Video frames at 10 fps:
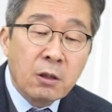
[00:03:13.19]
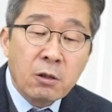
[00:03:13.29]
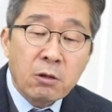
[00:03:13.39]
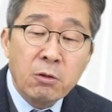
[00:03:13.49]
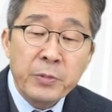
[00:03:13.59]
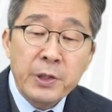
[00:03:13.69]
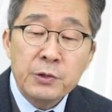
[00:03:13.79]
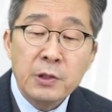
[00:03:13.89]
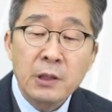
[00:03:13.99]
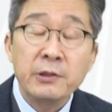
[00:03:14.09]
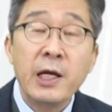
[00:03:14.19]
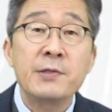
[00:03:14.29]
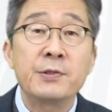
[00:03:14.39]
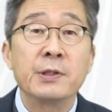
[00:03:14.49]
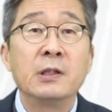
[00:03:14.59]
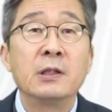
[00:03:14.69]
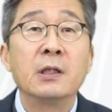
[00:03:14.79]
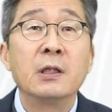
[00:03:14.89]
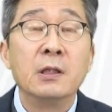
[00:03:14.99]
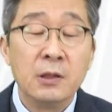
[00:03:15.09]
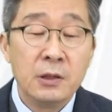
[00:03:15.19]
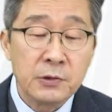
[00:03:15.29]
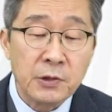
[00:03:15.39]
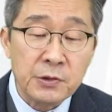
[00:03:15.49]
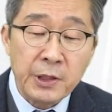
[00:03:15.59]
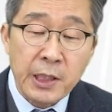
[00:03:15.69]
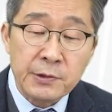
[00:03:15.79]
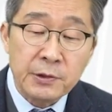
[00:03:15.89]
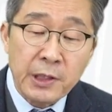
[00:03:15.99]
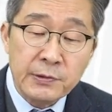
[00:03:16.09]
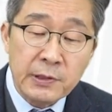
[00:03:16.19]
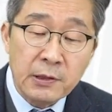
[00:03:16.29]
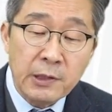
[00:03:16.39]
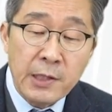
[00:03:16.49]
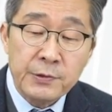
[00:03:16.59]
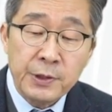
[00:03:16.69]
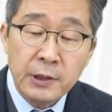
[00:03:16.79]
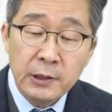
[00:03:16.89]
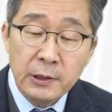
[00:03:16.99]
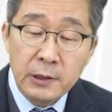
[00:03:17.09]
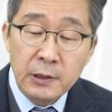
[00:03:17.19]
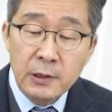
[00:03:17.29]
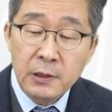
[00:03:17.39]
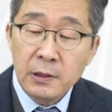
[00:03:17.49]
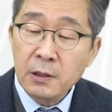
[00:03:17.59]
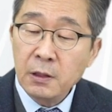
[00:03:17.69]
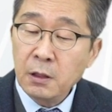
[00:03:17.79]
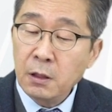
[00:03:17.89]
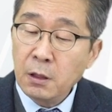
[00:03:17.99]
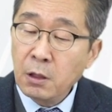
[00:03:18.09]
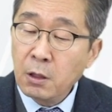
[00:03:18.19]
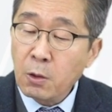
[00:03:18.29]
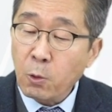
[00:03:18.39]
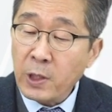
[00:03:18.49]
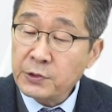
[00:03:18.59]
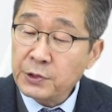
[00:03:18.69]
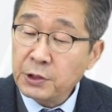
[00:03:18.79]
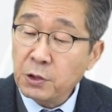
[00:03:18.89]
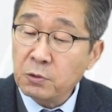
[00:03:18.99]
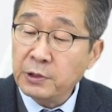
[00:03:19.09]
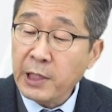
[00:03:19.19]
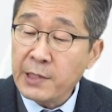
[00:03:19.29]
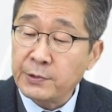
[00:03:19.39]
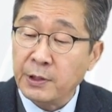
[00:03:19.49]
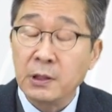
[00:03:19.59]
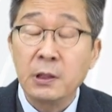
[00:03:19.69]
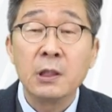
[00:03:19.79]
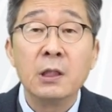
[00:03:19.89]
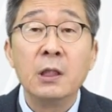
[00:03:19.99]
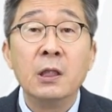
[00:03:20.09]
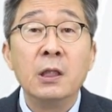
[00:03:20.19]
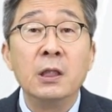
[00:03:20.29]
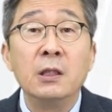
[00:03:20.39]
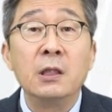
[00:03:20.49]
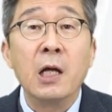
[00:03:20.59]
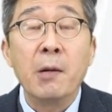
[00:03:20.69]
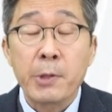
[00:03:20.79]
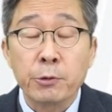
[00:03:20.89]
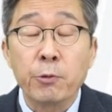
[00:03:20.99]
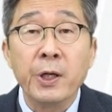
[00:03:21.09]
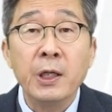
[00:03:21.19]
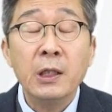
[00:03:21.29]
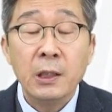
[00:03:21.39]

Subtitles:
conventional testing, such as tensile testing or CTOD testing in laboratory,